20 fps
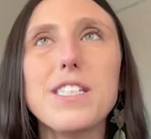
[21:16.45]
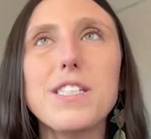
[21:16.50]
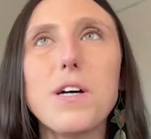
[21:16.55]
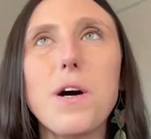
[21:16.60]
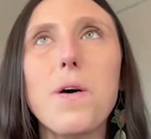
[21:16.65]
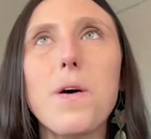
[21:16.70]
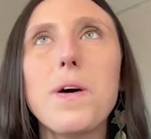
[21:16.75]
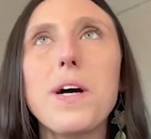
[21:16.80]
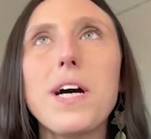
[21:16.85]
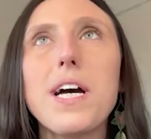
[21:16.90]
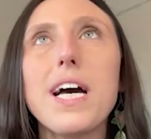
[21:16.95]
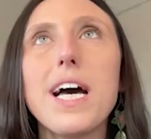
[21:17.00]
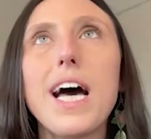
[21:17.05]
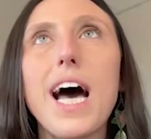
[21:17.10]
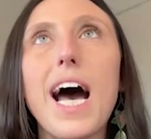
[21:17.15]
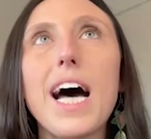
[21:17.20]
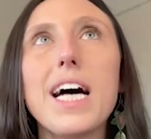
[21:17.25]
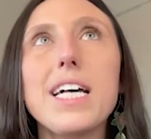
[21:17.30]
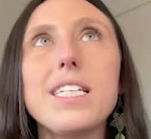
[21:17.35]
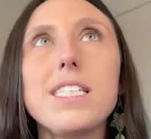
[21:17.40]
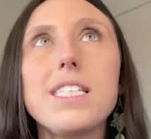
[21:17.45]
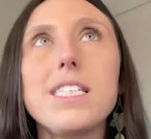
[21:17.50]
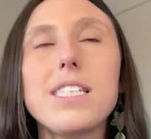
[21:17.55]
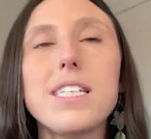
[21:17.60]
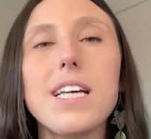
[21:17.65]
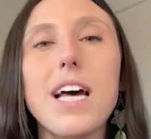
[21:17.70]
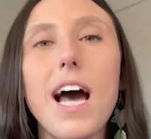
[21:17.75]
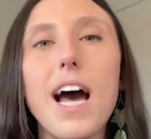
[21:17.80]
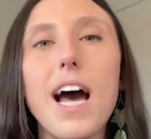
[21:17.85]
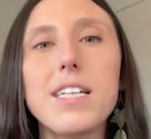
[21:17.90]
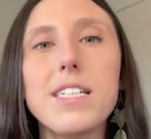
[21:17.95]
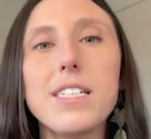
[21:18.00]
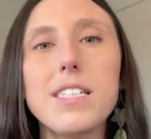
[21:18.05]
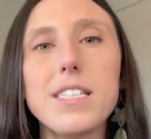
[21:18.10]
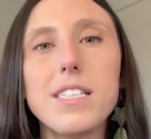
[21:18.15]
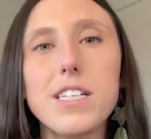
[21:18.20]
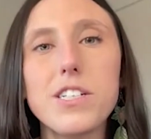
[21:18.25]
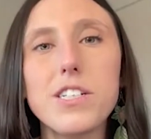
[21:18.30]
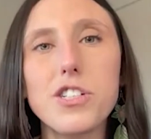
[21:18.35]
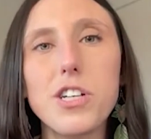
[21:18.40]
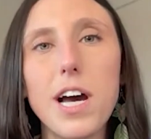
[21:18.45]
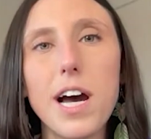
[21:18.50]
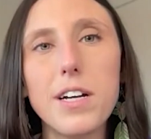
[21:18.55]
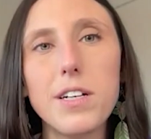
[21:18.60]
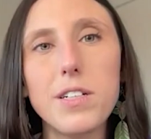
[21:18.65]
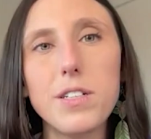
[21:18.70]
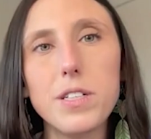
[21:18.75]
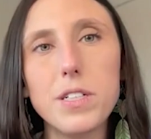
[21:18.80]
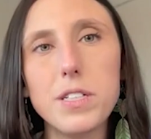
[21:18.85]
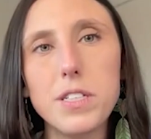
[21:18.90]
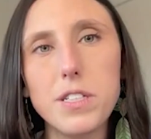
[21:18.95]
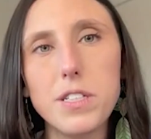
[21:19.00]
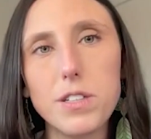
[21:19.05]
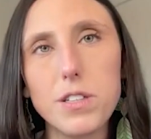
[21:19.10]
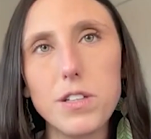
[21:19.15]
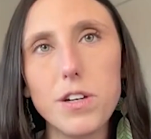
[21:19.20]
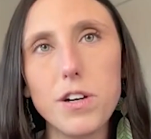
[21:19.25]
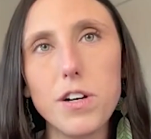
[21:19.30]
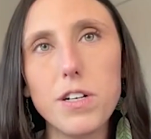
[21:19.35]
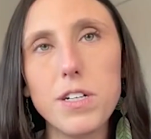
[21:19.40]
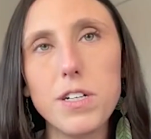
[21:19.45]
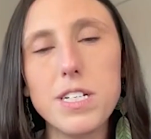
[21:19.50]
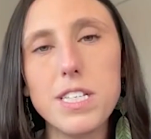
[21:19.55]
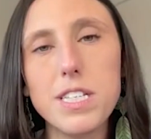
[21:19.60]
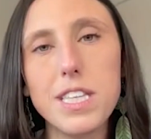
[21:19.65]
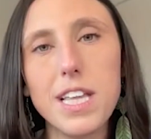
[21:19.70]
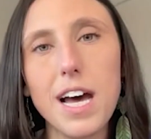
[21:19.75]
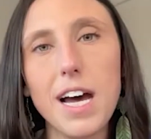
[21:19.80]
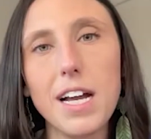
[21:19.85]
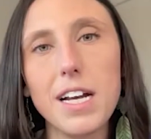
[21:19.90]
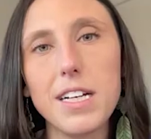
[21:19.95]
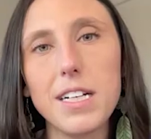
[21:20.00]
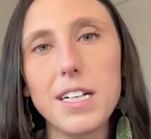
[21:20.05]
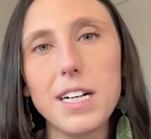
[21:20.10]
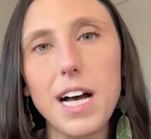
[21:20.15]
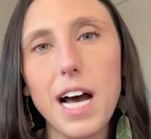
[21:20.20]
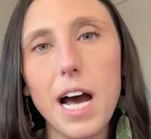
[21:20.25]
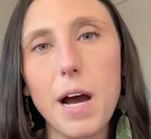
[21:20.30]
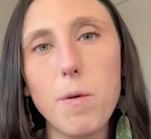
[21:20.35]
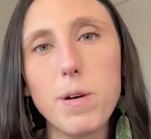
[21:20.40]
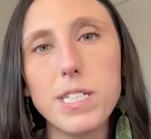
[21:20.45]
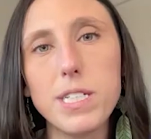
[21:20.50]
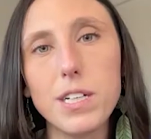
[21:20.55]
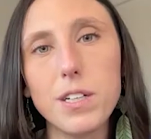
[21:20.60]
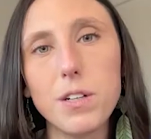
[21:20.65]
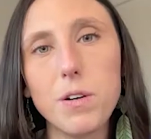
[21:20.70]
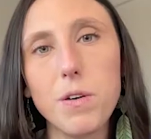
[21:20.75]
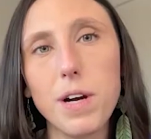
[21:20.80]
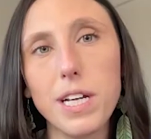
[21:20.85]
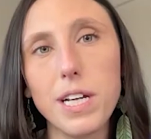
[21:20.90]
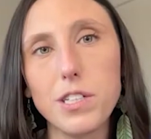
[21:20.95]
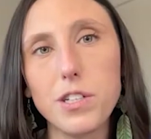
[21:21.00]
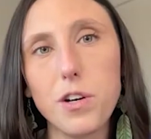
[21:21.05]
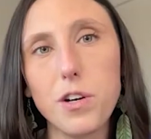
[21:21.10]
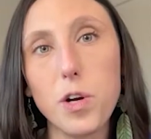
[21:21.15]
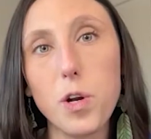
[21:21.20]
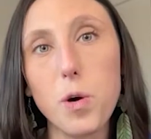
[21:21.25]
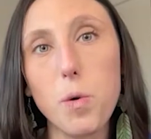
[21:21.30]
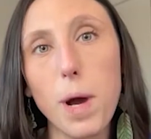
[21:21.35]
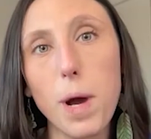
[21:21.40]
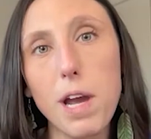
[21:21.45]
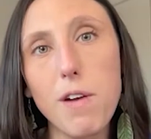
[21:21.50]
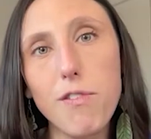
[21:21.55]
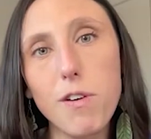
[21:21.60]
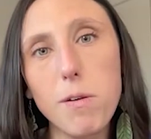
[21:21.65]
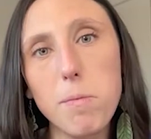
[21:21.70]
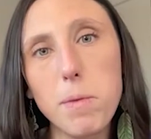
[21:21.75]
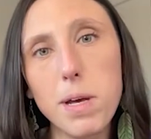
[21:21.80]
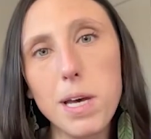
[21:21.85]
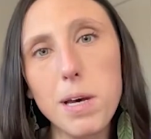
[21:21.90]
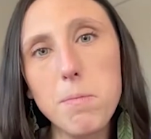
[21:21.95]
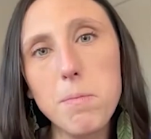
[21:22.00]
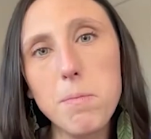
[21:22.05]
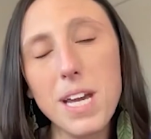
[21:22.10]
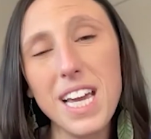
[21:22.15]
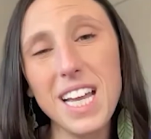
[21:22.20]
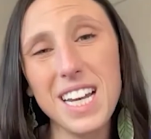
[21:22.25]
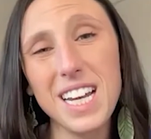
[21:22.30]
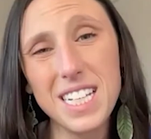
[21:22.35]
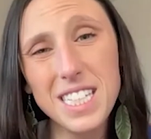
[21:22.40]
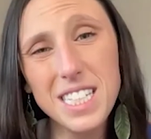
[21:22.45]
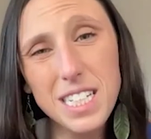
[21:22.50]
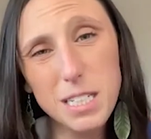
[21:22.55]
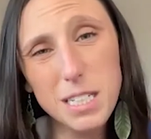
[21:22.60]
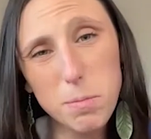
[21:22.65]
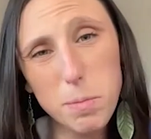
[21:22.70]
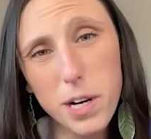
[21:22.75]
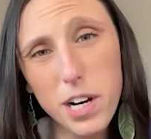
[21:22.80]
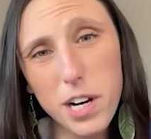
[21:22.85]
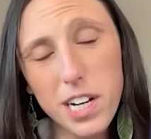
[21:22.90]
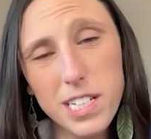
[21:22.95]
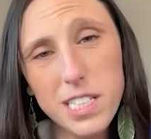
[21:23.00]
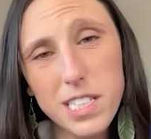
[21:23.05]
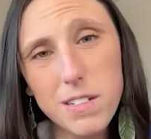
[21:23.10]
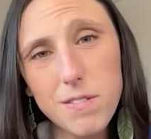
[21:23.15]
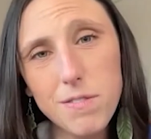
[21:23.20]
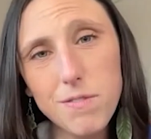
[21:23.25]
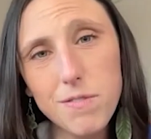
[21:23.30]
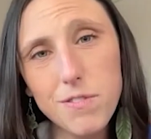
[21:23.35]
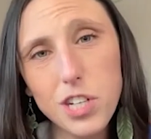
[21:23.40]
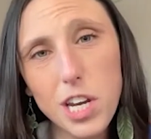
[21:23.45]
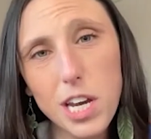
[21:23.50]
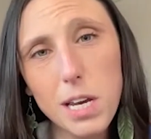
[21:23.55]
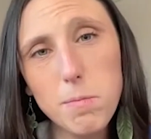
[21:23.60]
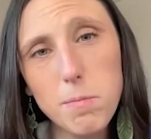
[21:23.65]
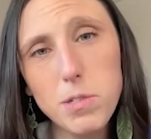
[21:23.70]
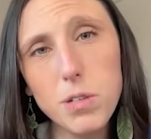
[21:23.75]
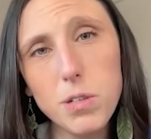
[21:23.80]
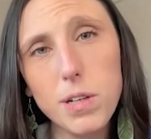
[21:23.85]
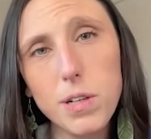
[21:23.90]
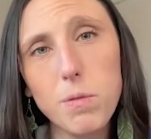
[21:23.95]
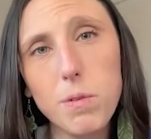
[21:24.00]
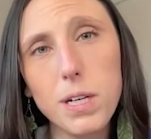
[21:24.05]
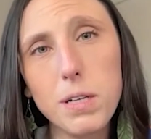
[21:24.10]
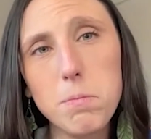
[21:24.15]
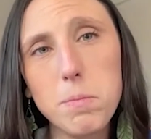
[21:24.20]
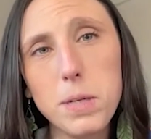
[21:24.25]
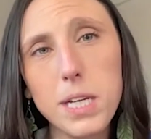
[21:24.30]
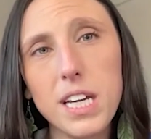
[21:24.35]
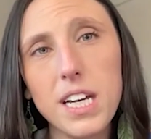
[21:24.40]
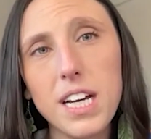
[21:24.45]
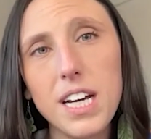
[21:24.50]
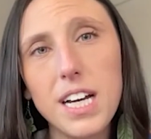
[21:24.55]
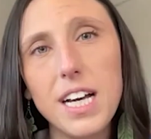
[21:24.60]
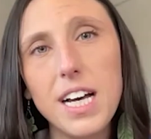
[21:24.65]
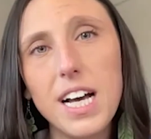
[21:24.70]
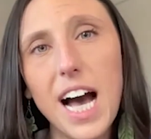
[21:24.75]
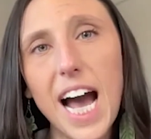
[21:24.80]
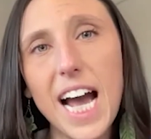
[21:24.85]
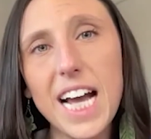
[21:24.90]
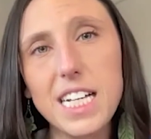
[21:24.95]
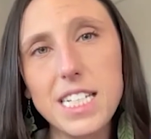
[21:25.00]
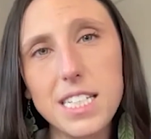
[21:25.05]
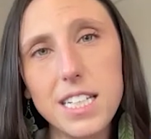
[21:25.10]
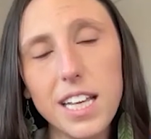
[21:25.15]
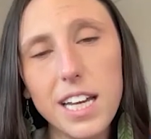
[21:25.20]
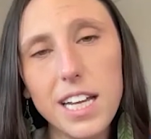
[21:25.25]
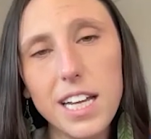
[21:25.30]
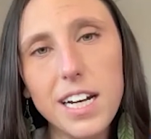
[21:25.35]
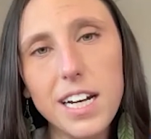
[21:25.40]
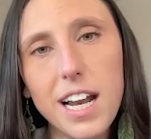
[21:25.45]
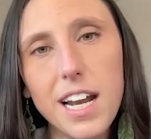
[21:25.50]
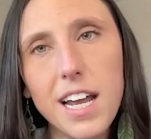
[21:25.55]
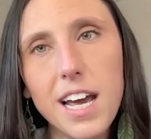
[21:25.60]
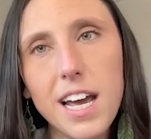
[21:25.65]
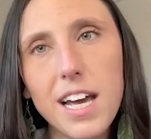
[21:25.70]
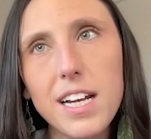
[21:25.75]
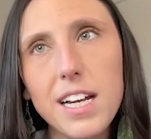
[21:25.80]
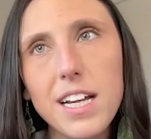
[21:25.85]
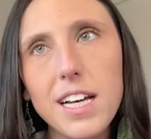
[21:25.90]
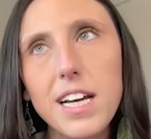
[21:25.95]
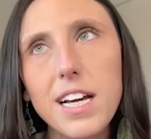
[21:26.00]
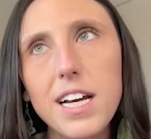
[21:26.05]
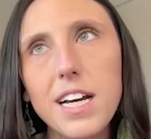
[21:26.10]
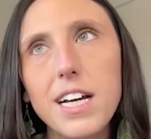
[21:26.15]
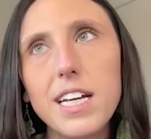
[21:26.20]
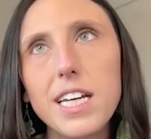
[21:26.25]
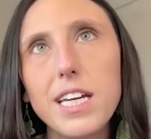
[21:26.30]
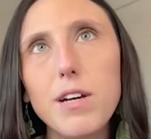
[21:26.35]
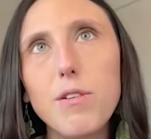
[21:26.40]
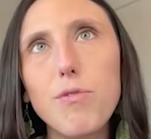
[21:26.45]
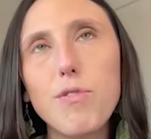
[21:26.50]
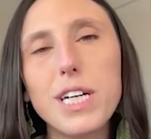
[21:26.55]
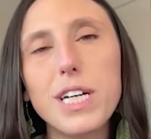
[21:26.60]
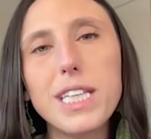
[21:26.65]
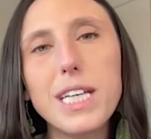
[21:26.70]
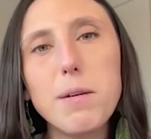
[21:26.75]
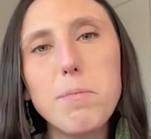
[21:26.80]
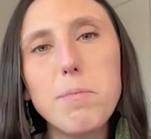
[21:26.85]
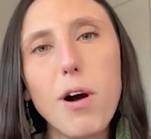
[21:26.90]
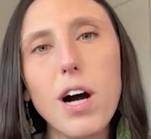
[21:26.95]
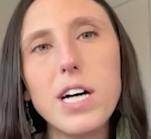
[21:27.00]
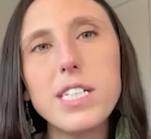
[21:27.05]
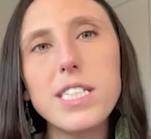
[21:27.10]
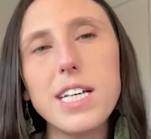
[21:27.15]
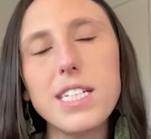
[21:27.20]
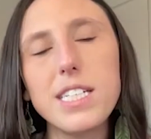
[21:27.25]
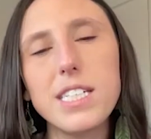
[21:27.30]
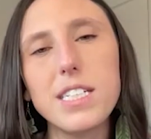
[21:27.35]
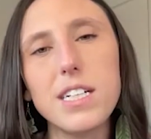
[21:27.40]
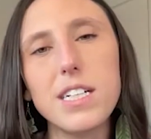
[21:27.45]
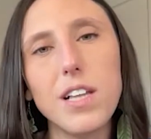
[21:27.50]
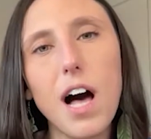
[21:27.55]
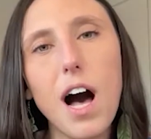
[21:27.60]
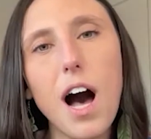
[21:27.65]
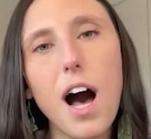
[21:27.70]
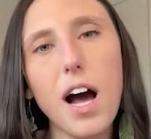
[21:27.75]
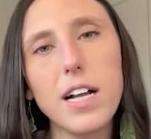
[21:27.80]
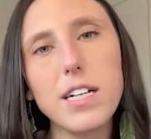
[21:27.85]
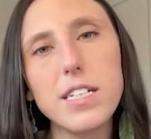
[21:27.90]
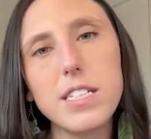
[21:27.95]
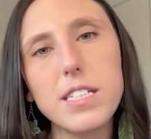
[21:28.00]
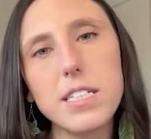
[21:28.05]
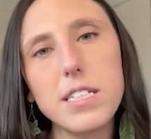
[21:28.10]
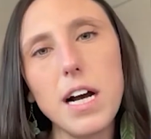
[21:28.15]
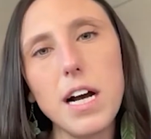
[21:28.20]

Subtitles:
So as this child learned that I wasn't going to turn away from him in his experience of shame, so he wouldn't be isolated in it, he really processed a lot.